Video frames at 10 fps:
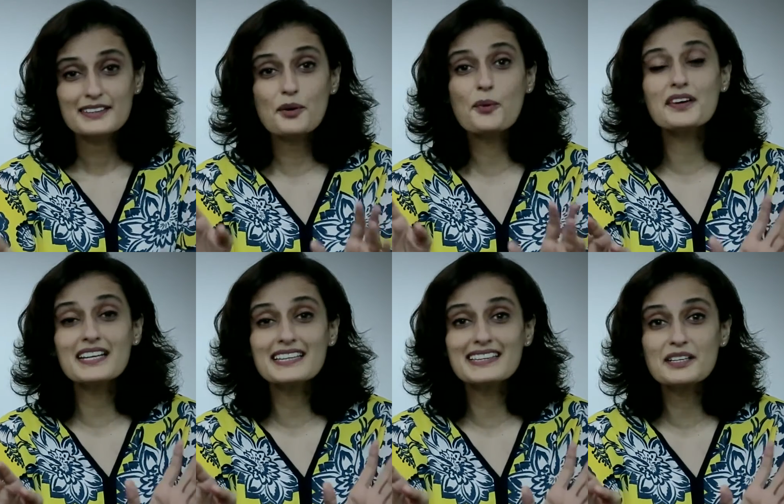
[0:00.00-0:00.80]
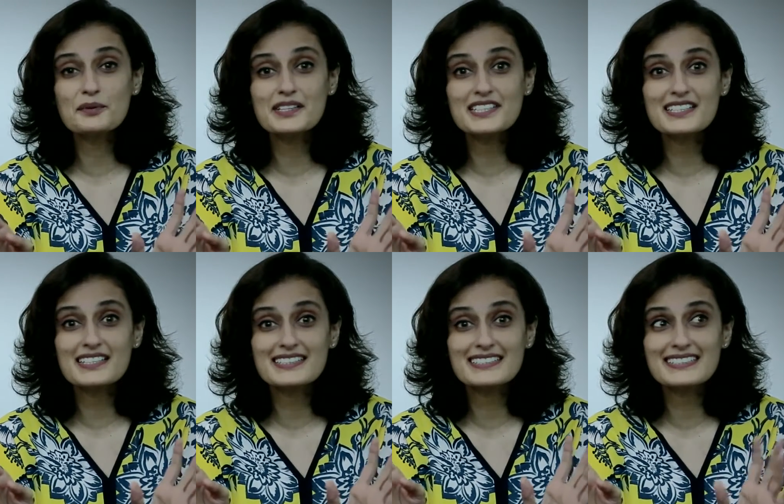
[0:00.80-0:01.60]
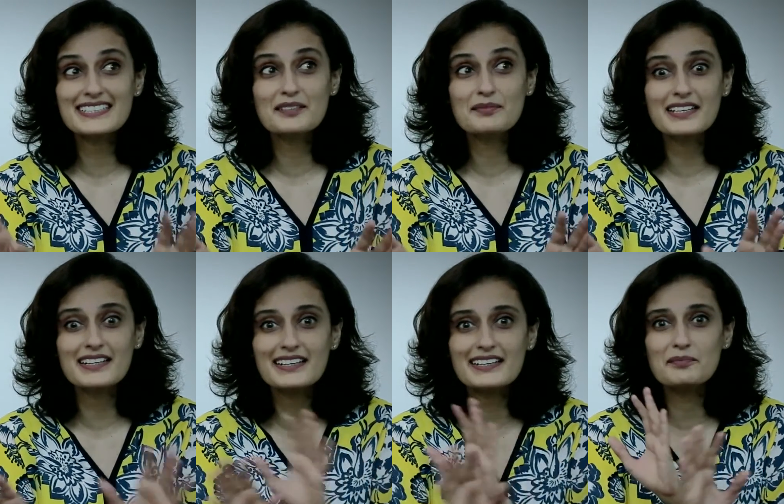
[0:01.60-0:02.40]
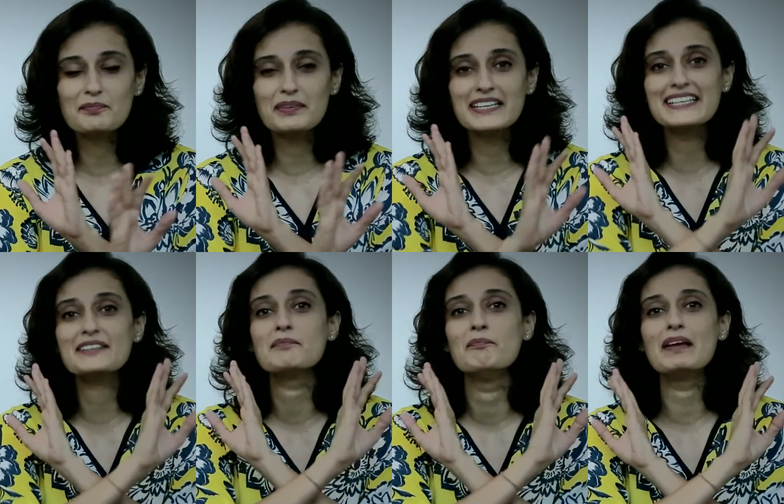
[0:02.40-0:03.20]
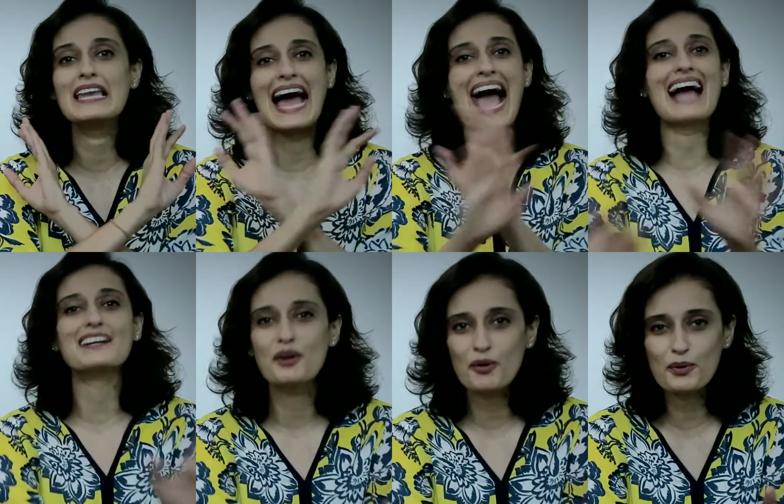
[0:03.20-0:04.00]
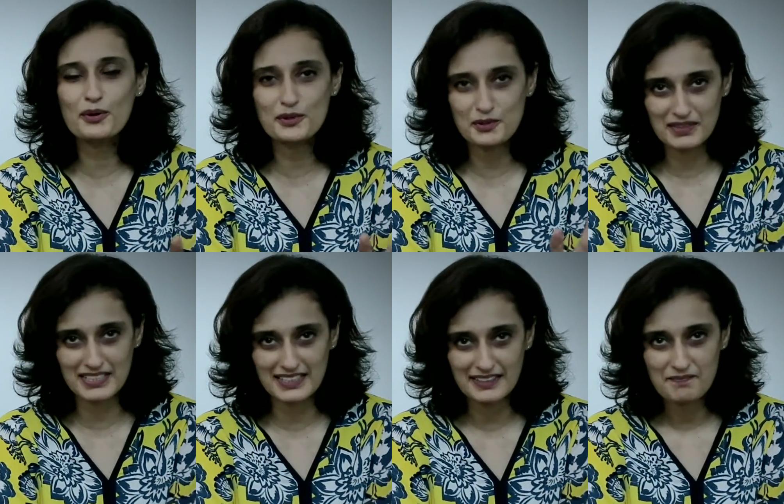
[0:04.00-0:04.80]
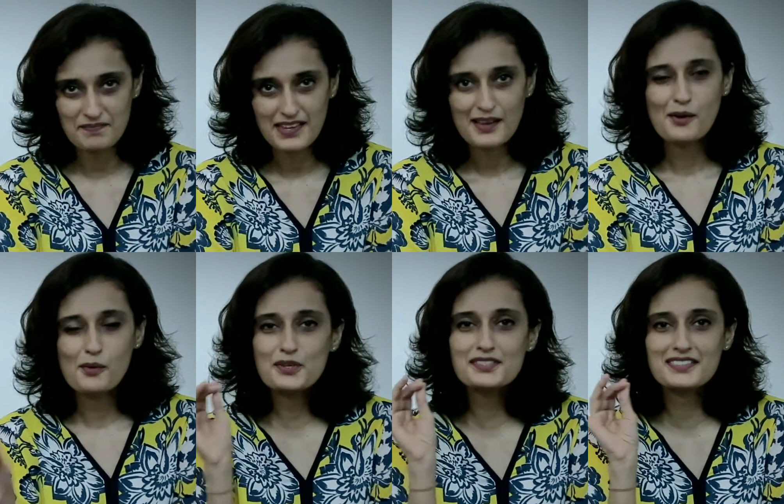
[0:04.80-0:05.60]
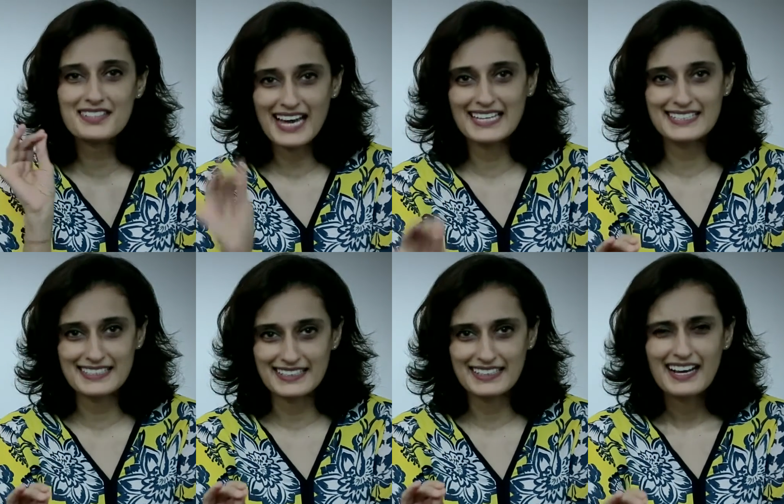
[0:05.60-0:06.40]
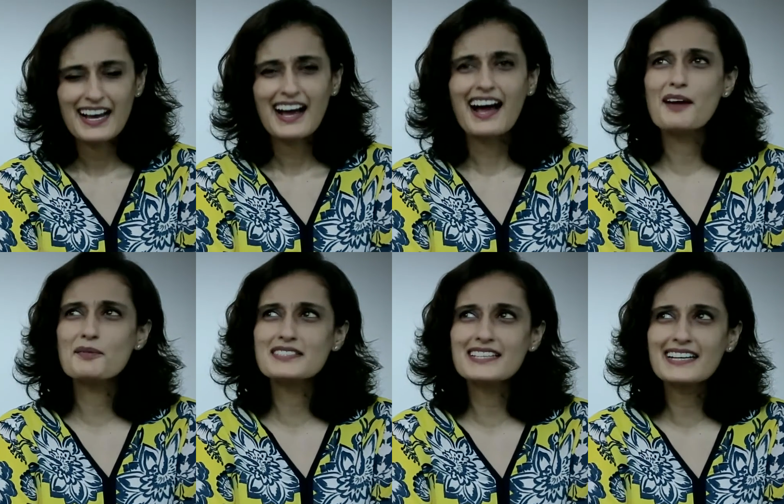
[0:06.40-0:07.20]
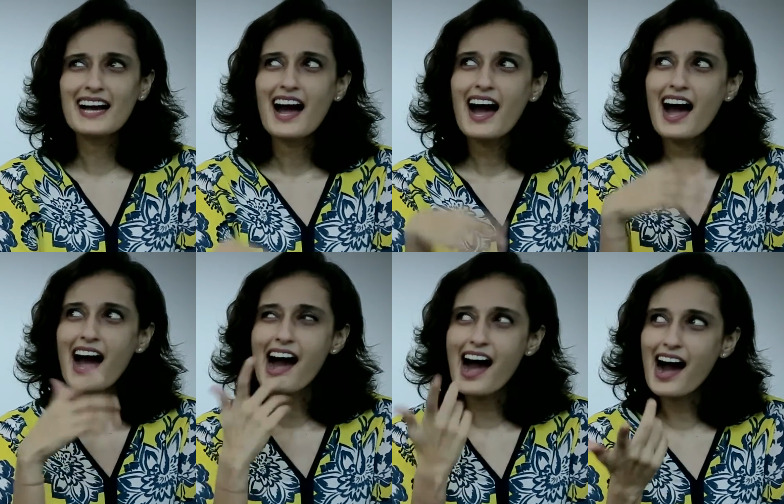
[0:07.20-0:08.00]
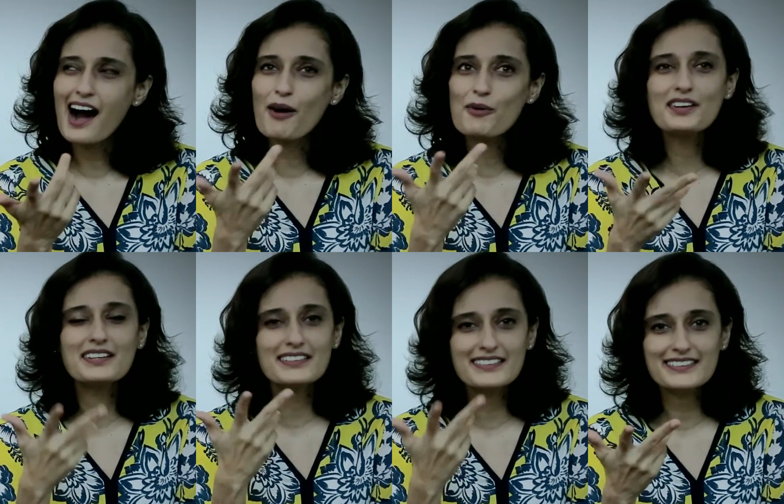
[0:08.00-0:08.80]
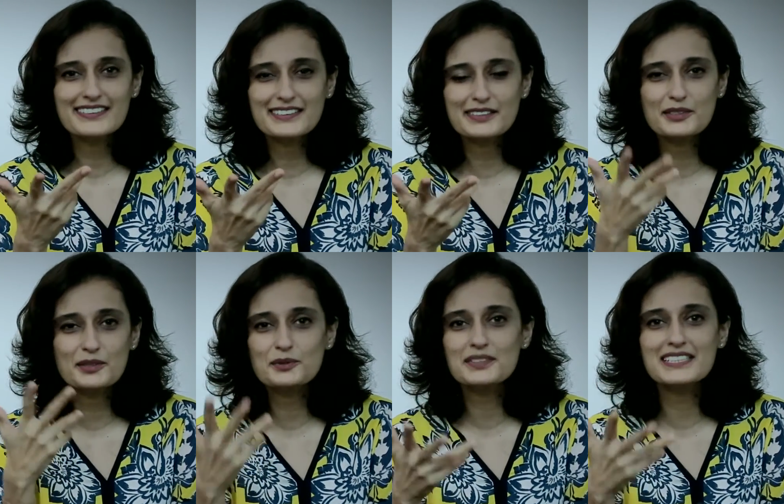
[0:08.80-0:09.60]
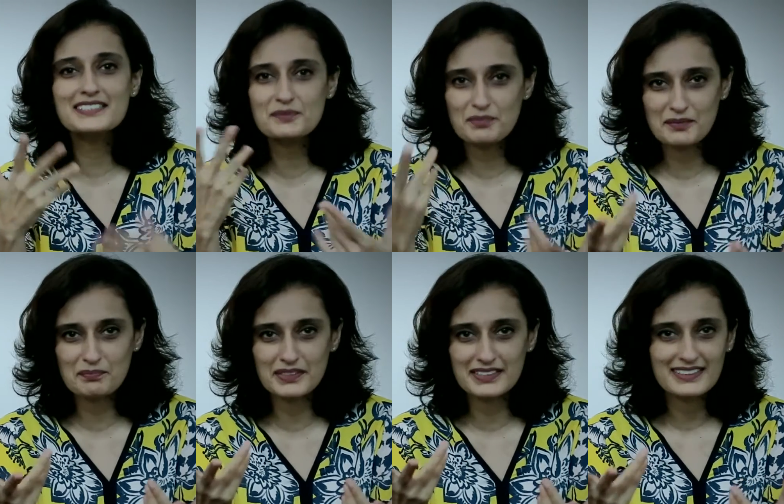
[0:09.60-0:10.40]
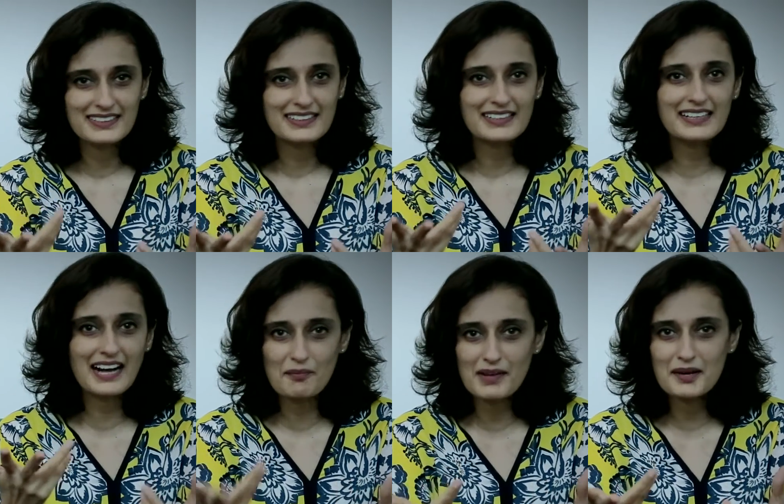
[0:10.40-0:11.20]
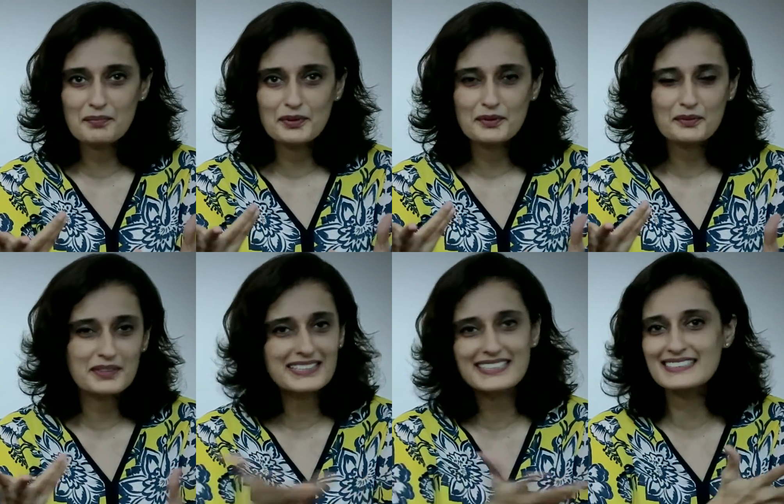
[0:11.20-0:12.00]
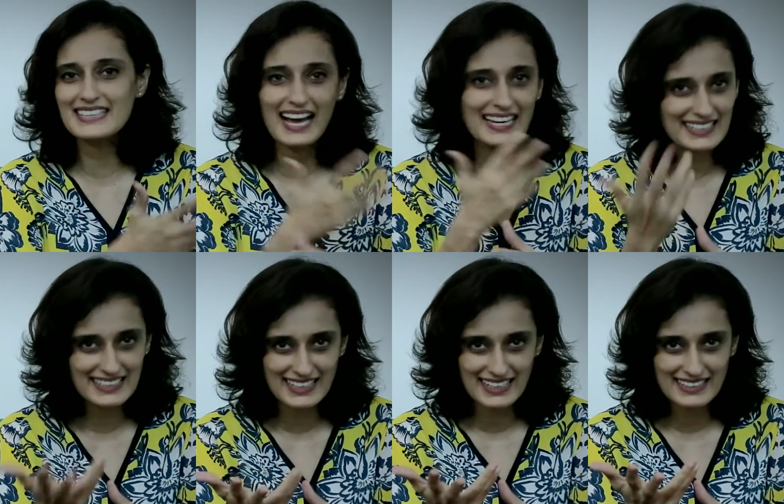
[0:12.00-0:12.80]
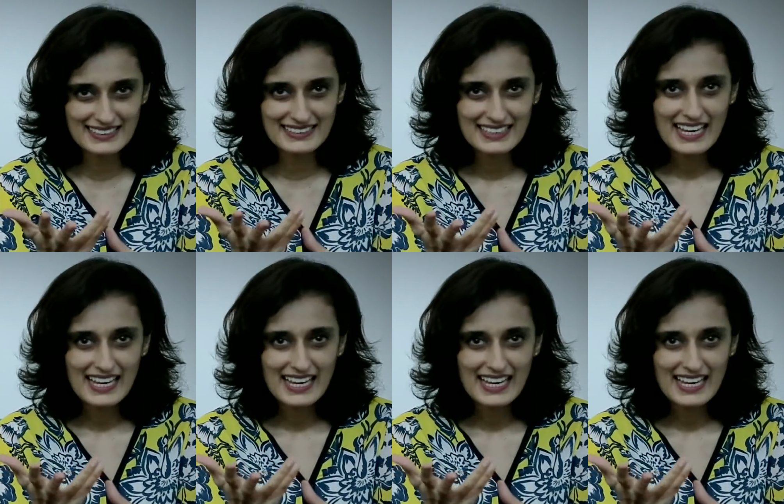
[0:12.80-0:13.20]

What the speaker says: The only thing which seemed a complete black hole to me was writing. I was like, how on earth do these people come up with these ideas